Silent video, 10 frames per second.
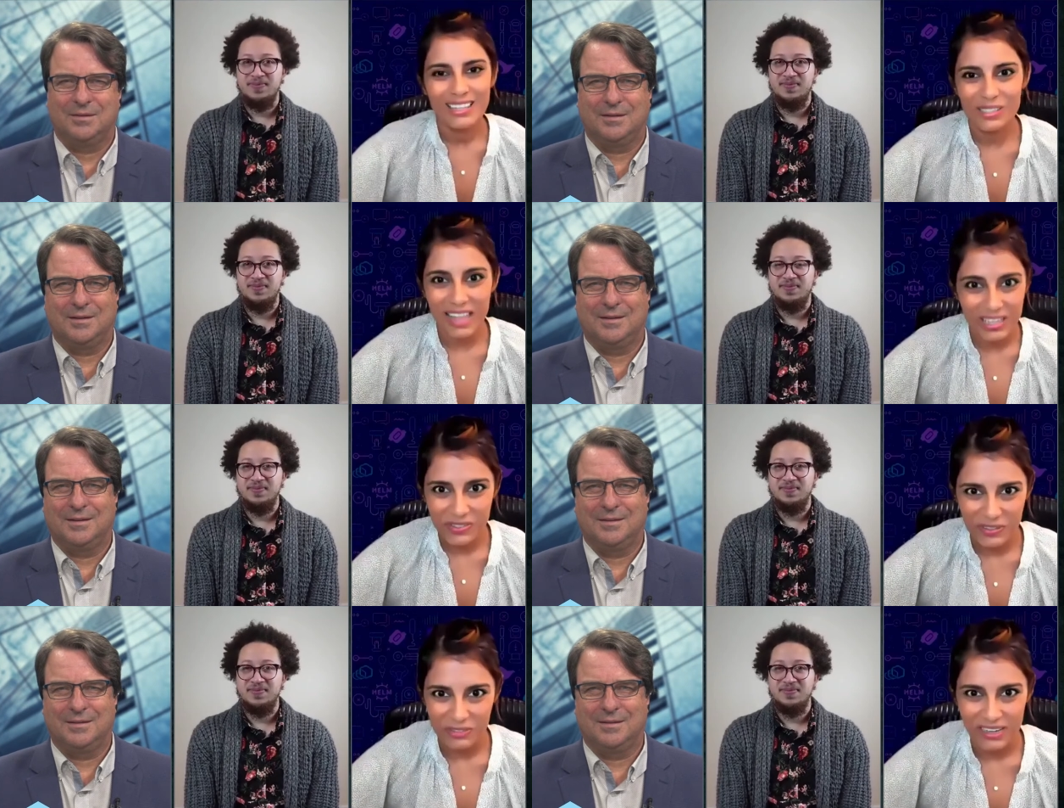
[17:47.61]
Speaker 1: So
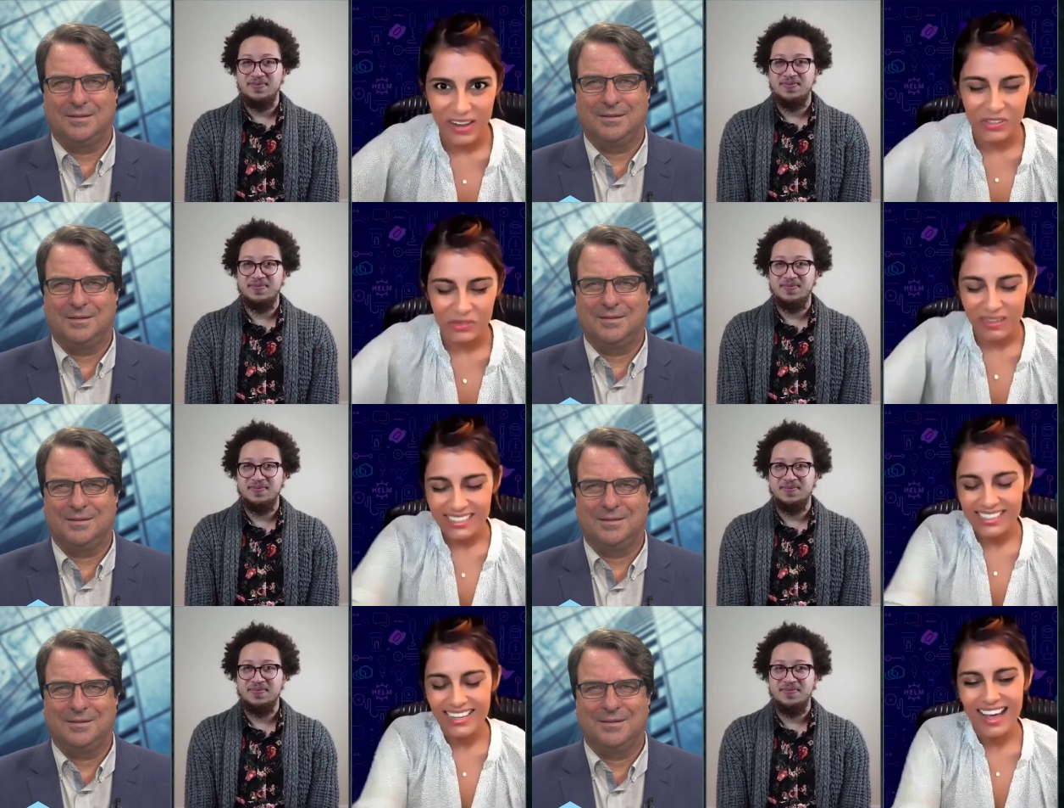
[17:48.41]
that's one of the
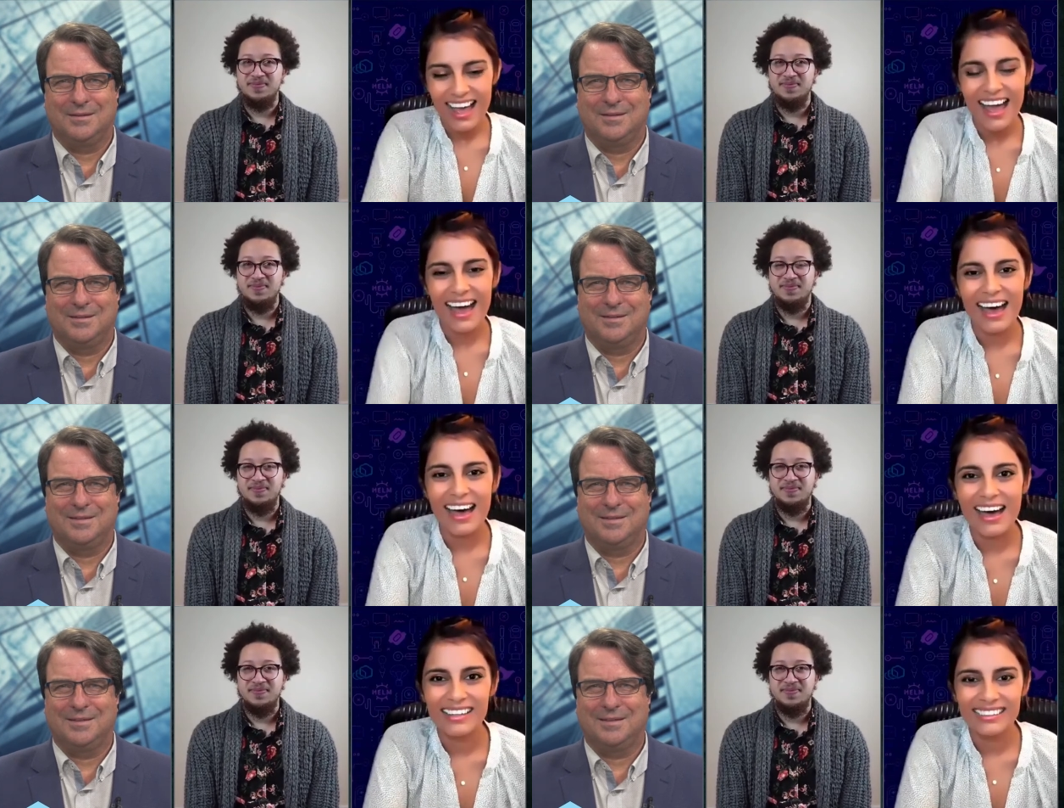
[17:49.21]
announcements.
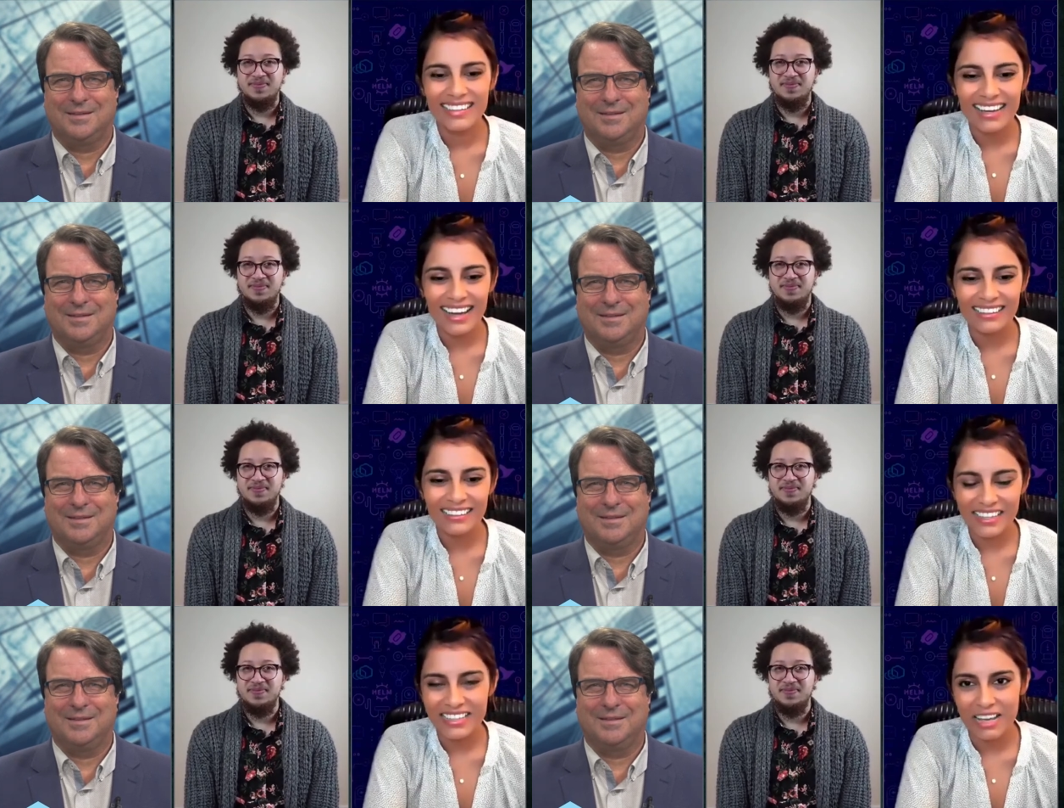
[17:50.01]
Uh, then
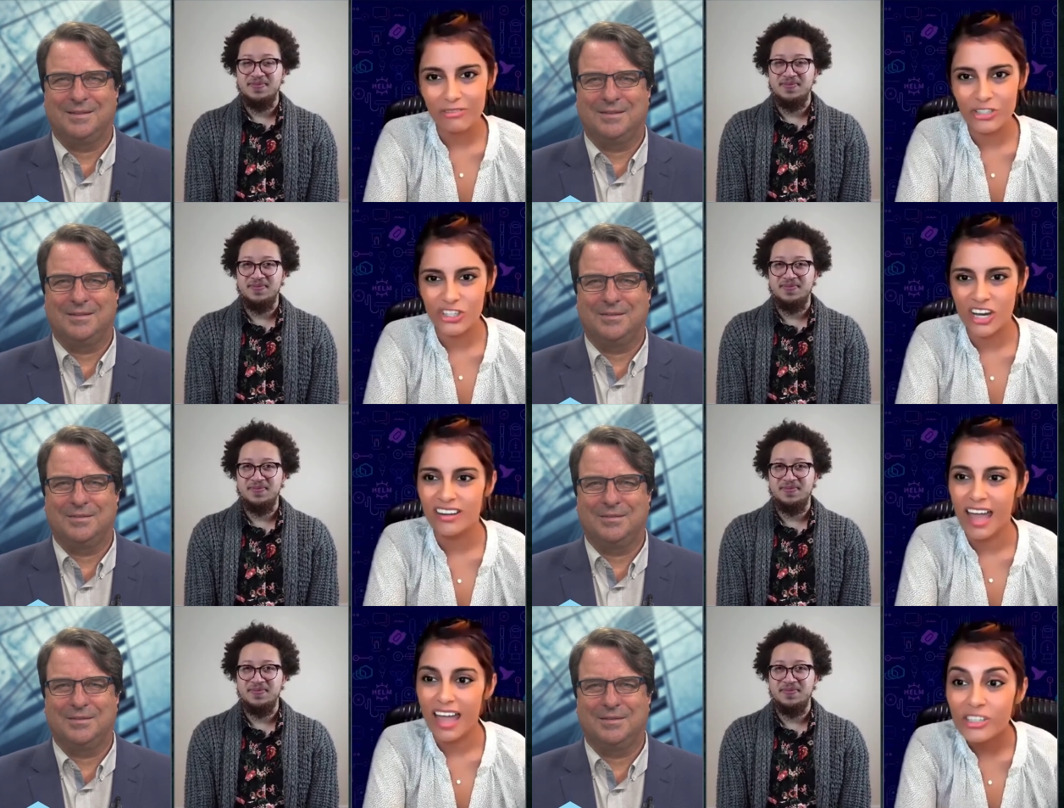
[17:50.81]
other things I would
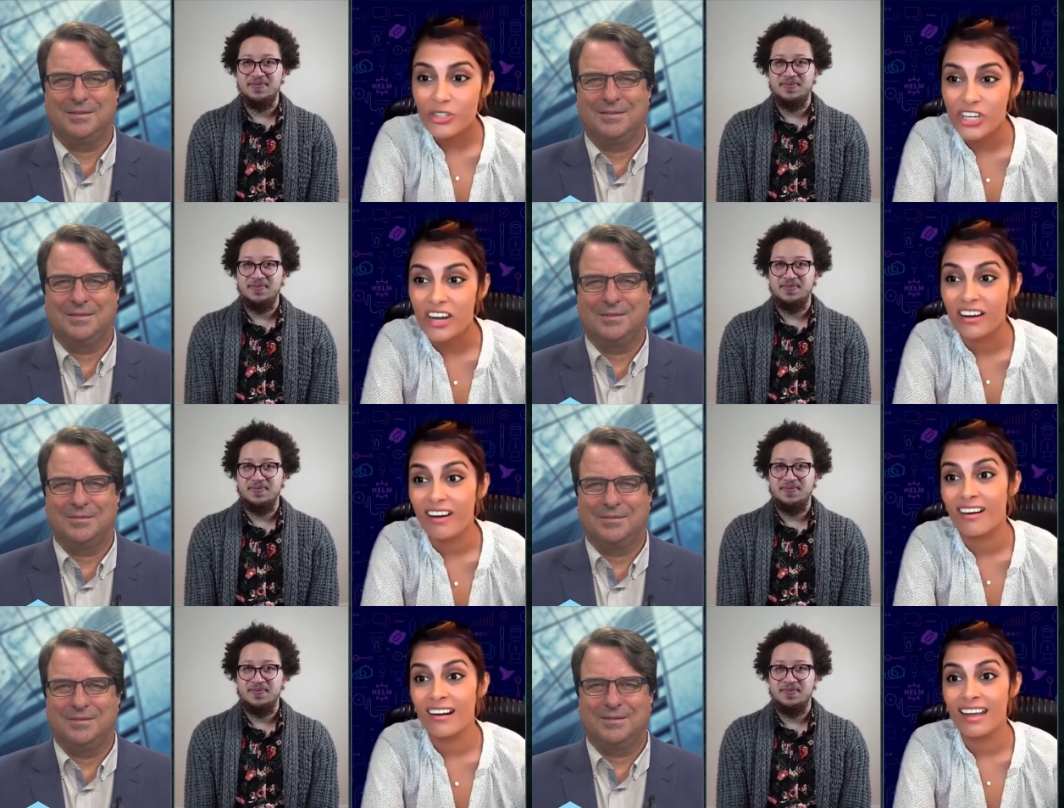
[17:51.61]
share, like to share
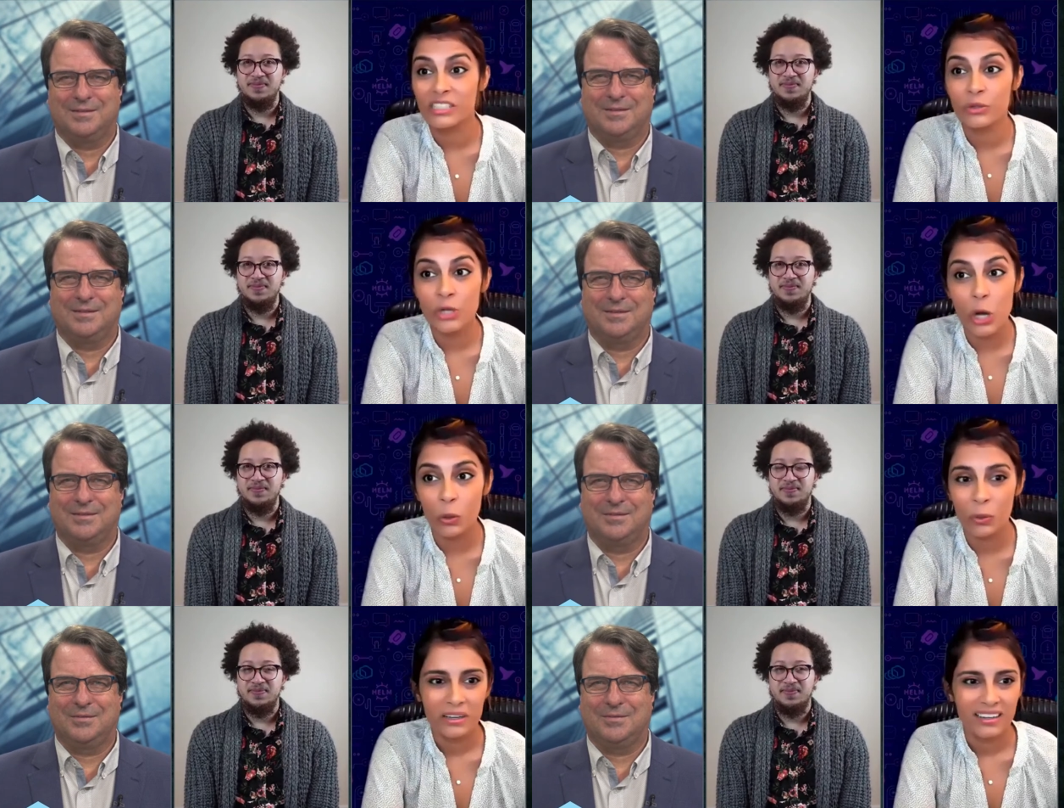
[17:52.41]
are, as you
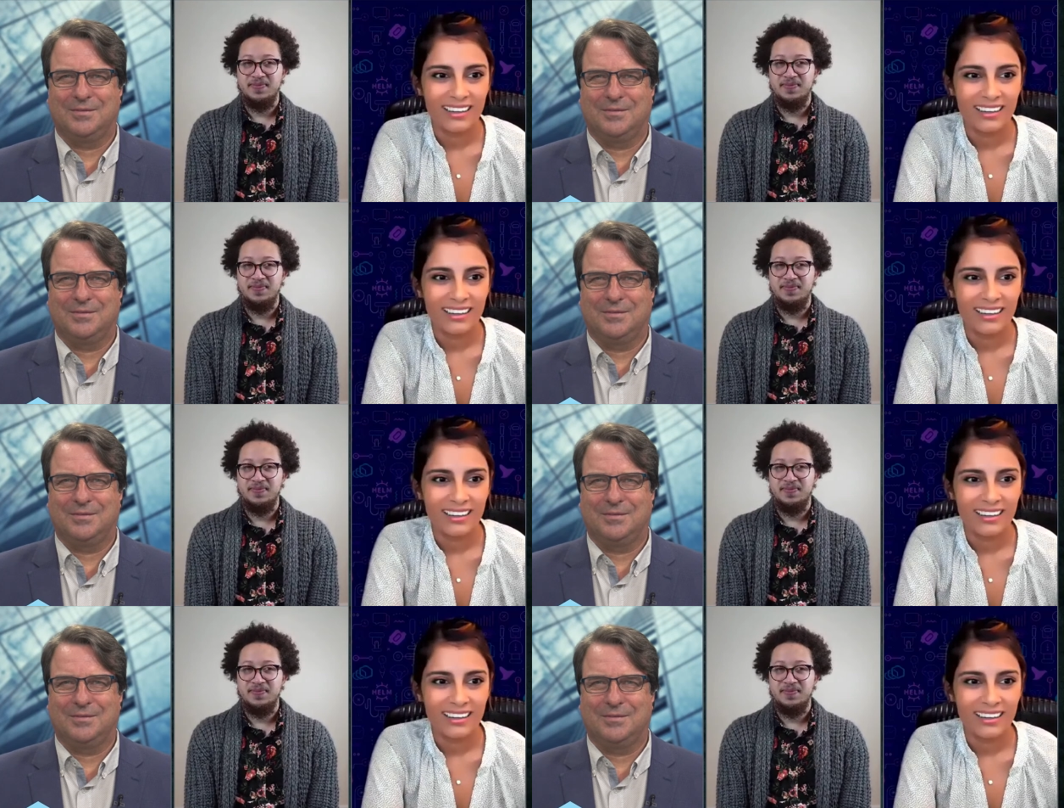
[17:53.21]
know,